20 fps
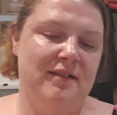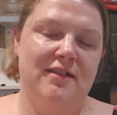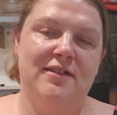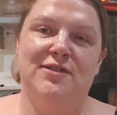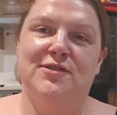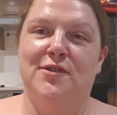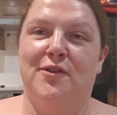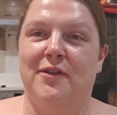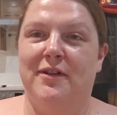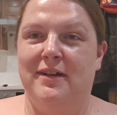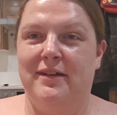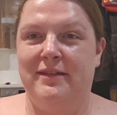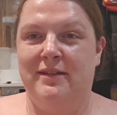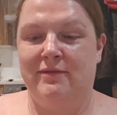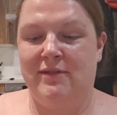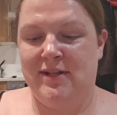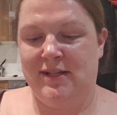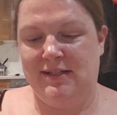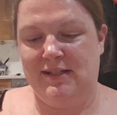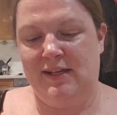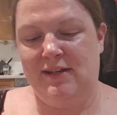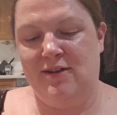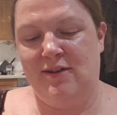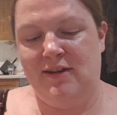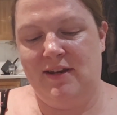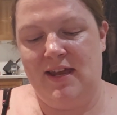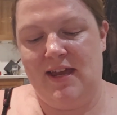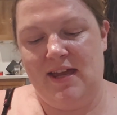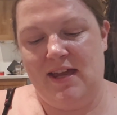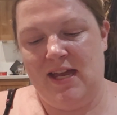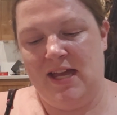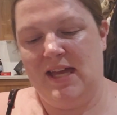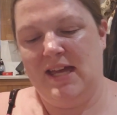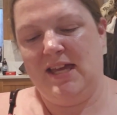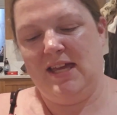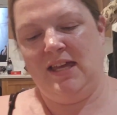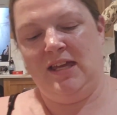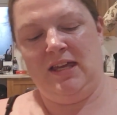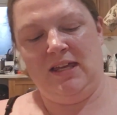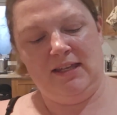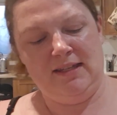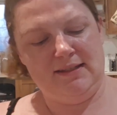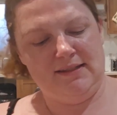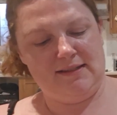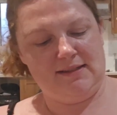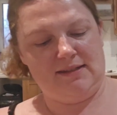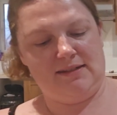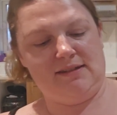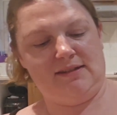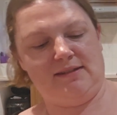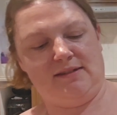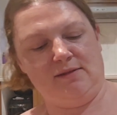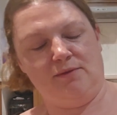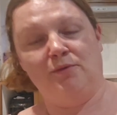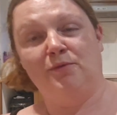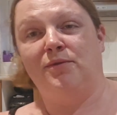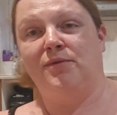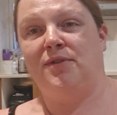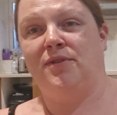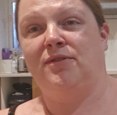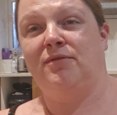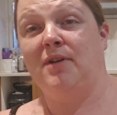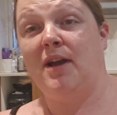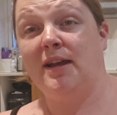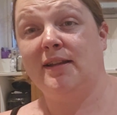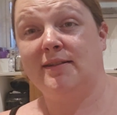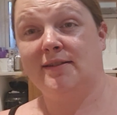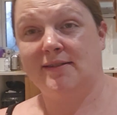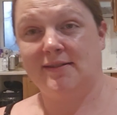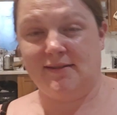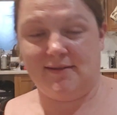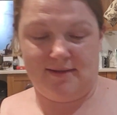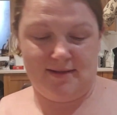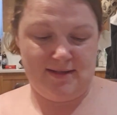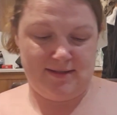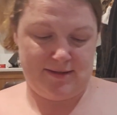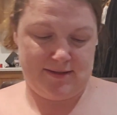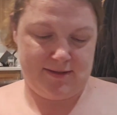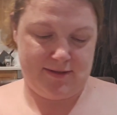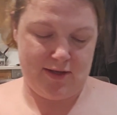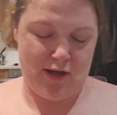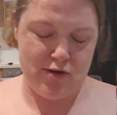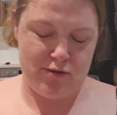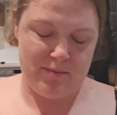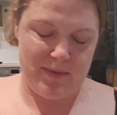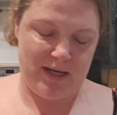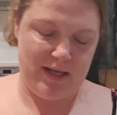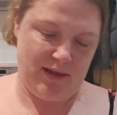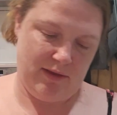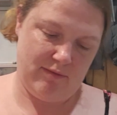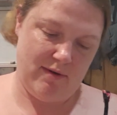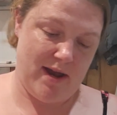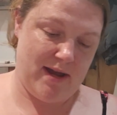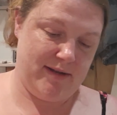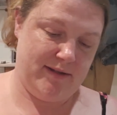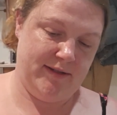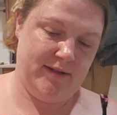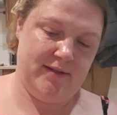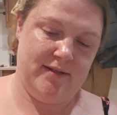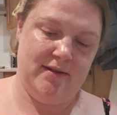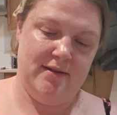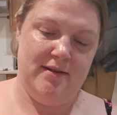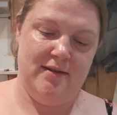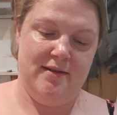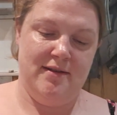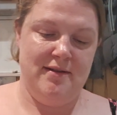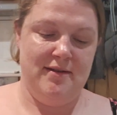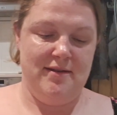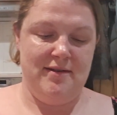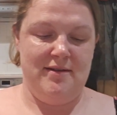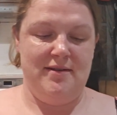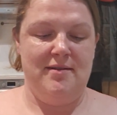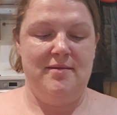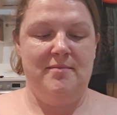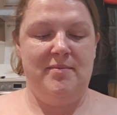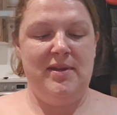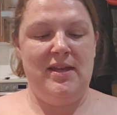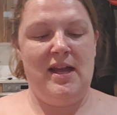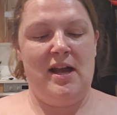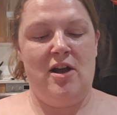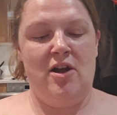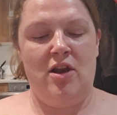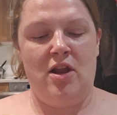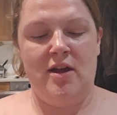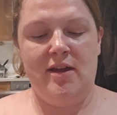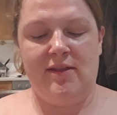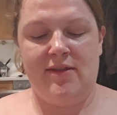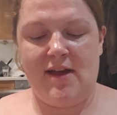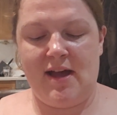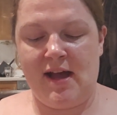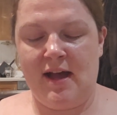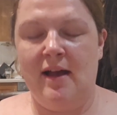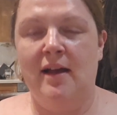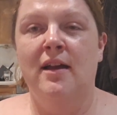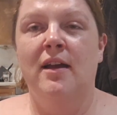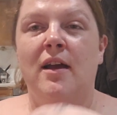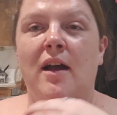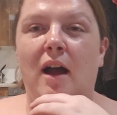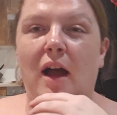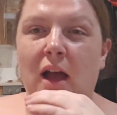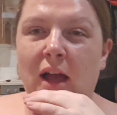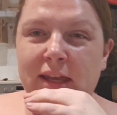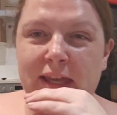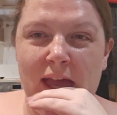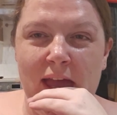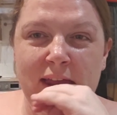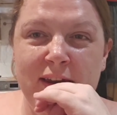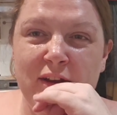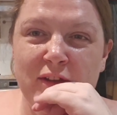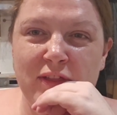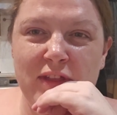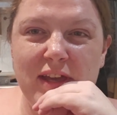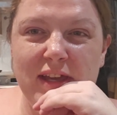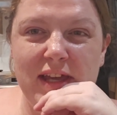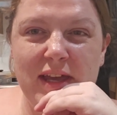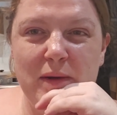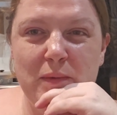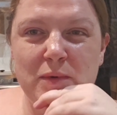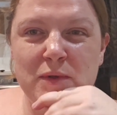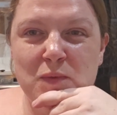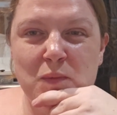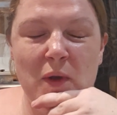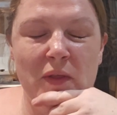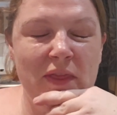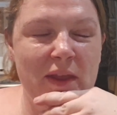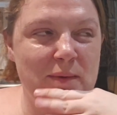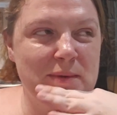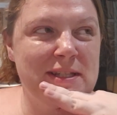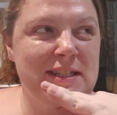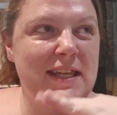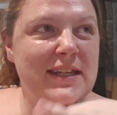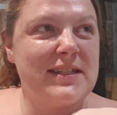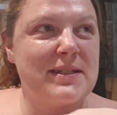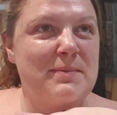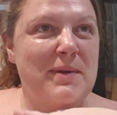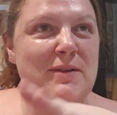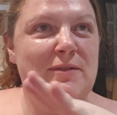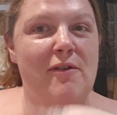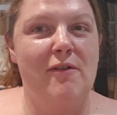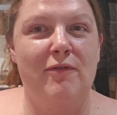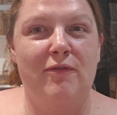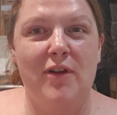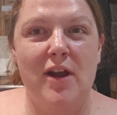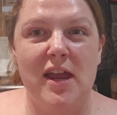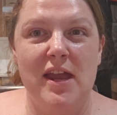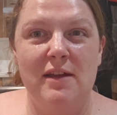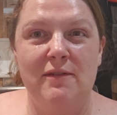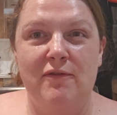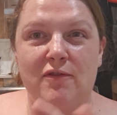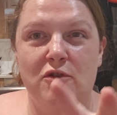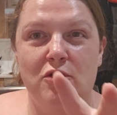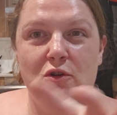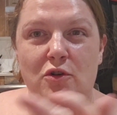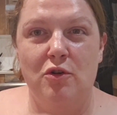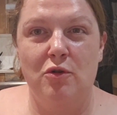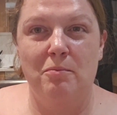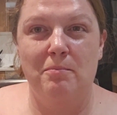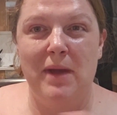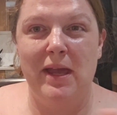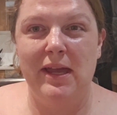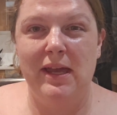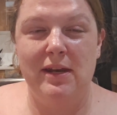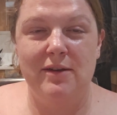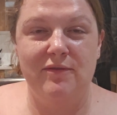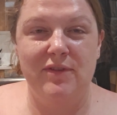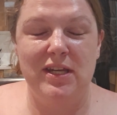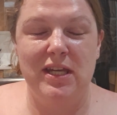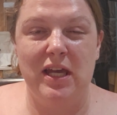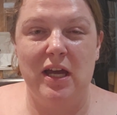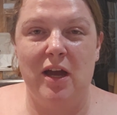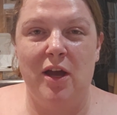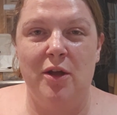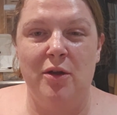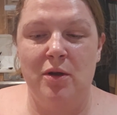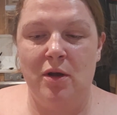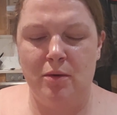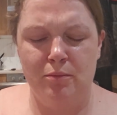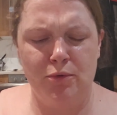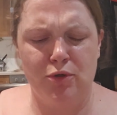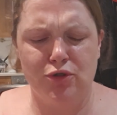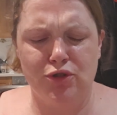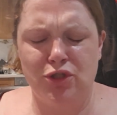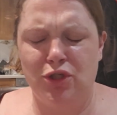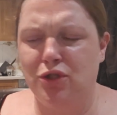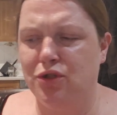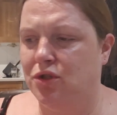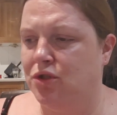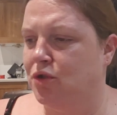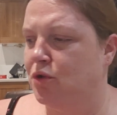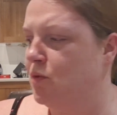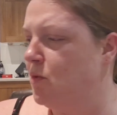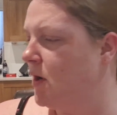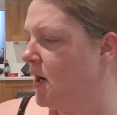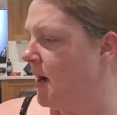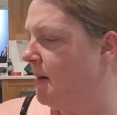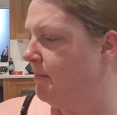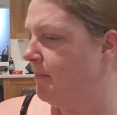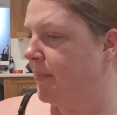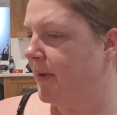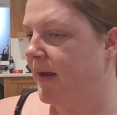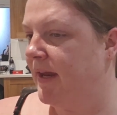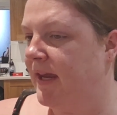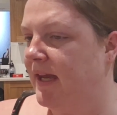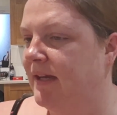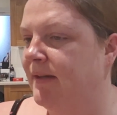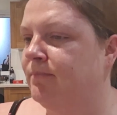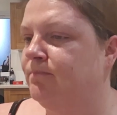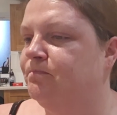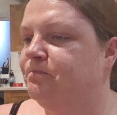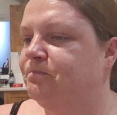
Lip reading: Sorry, the rest of them you can hear is all the threads. There's so many threads. But yeah, I like that. Again, I think it was one that was sent to me for free for making a video. I'm not too sure what company.